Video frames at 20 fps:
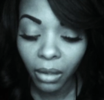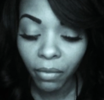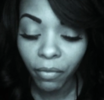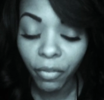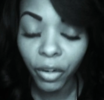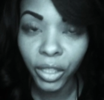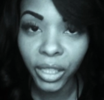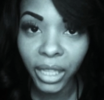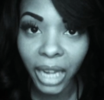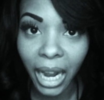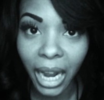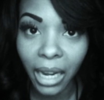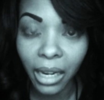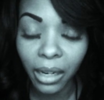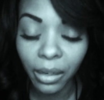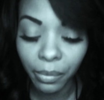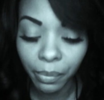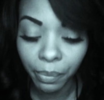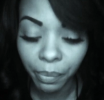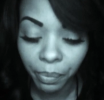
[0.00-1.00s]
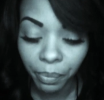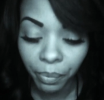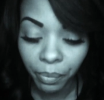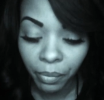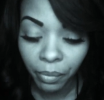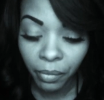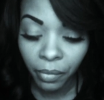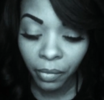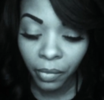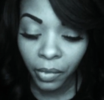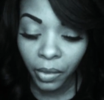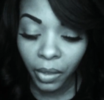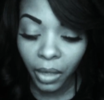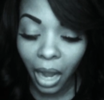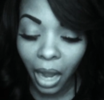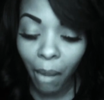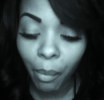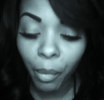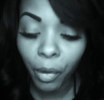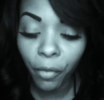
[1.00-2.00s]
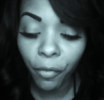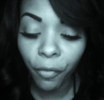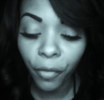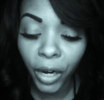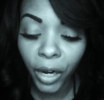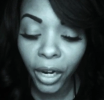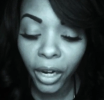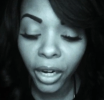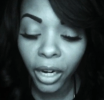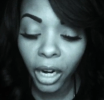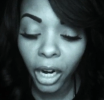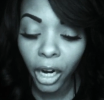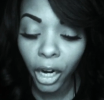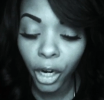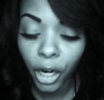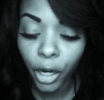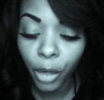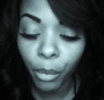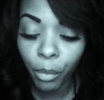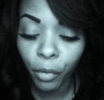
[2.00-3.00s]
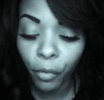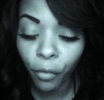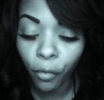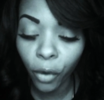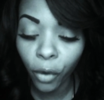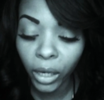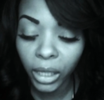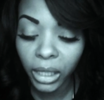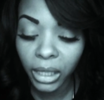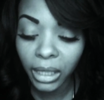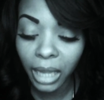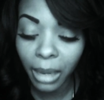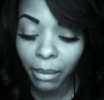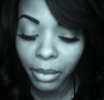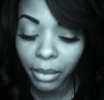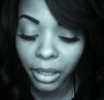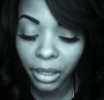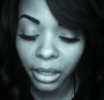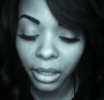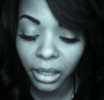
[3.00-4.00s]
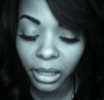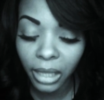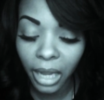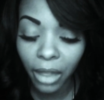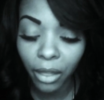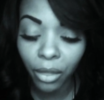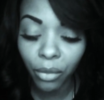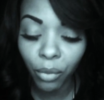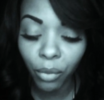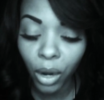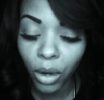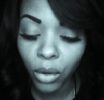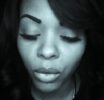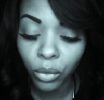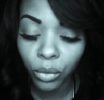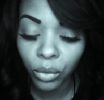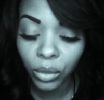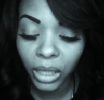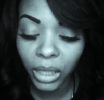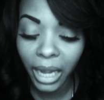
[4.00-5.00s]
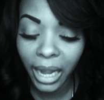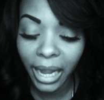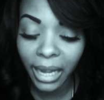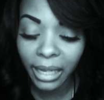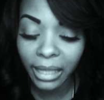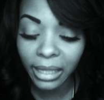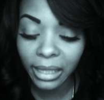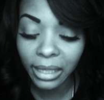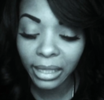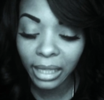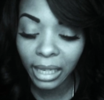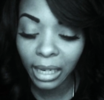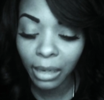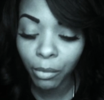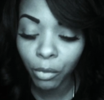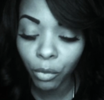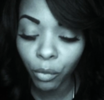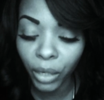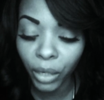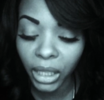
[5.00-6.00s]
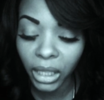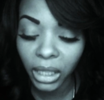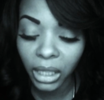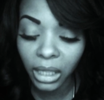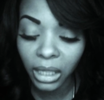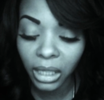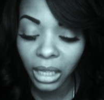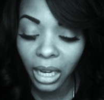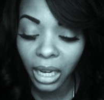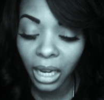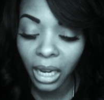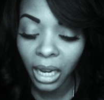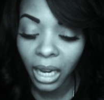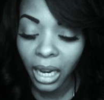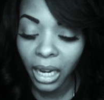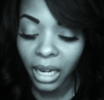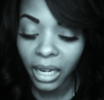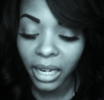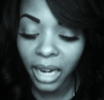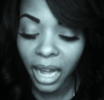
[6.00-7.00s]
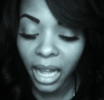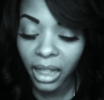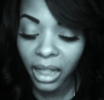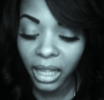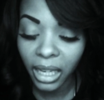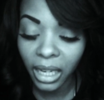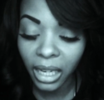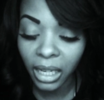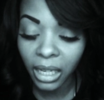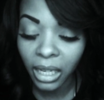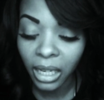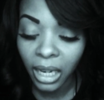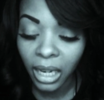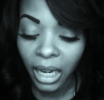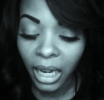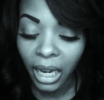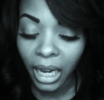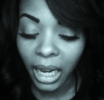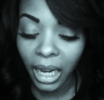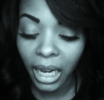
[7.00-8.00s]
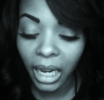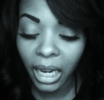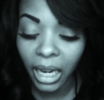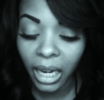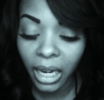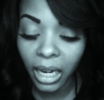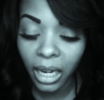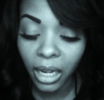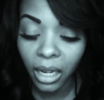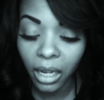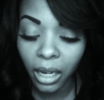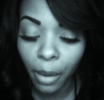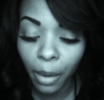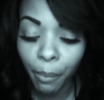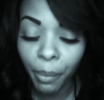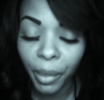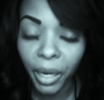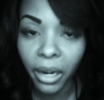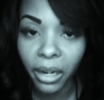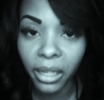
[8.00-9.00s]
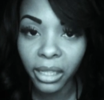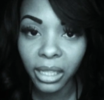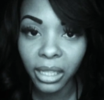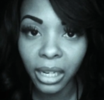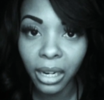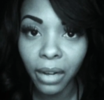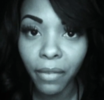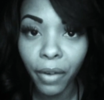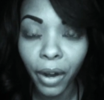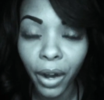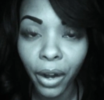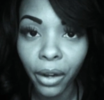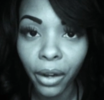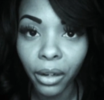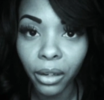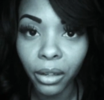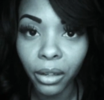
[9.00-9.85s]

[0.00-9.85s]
Verse 8. I preferred her before scepters and thrones, and esteemed riches nothing in comparison of her.